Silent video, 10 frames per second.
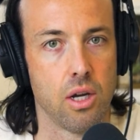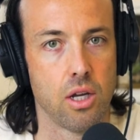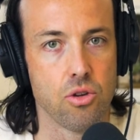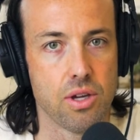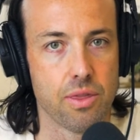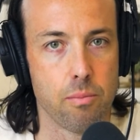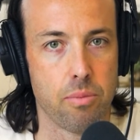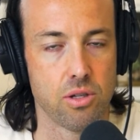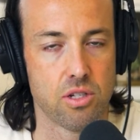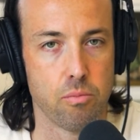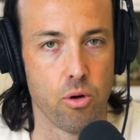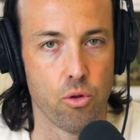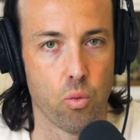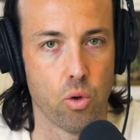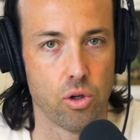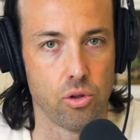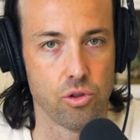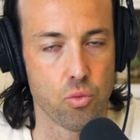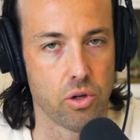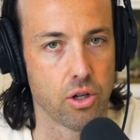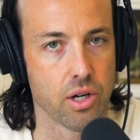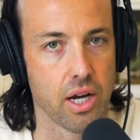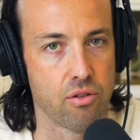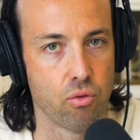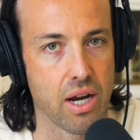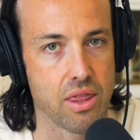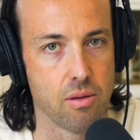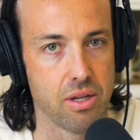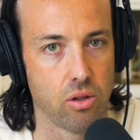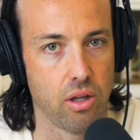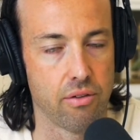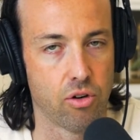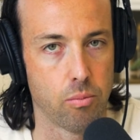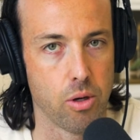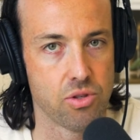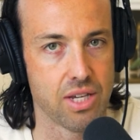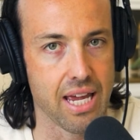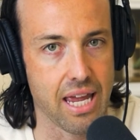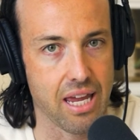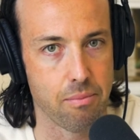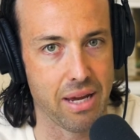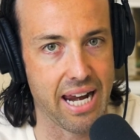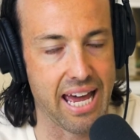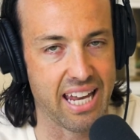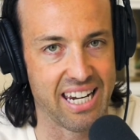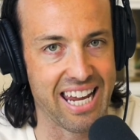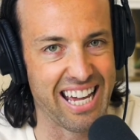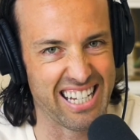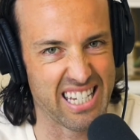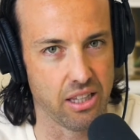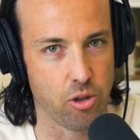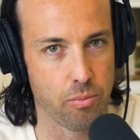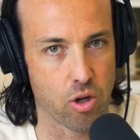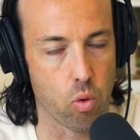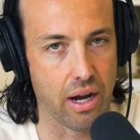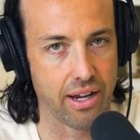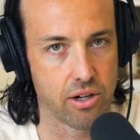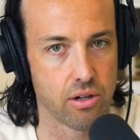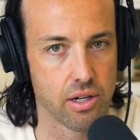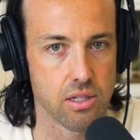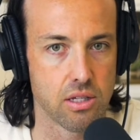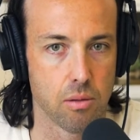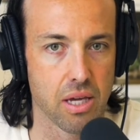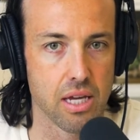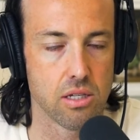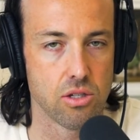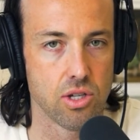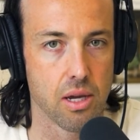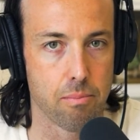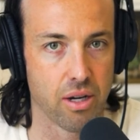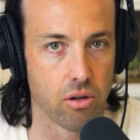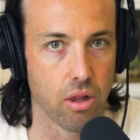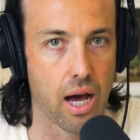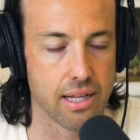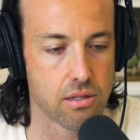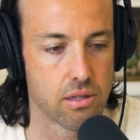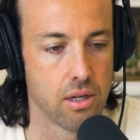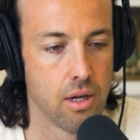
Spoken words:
you get the best of both worlds, where you're kind of right in the middle of Hermosa and Manhattan, and it's a little bit quieter, and in some cases you get bigger lots.